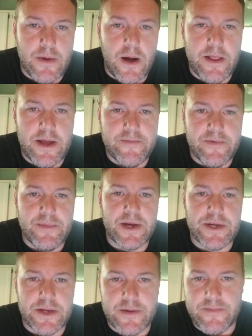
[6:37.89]
All that
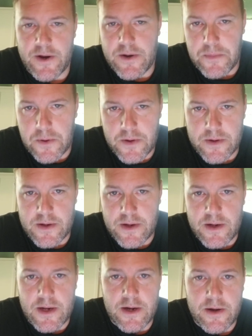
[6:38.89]
information is very important and
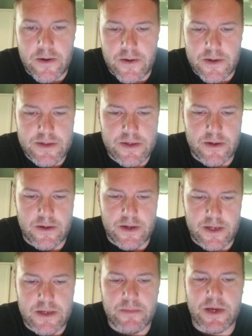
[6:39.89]
you need to know it, so it
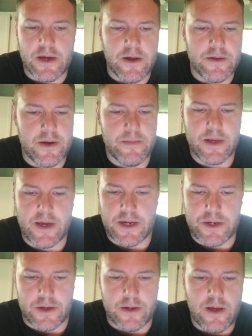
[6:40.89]
needs to be on their application.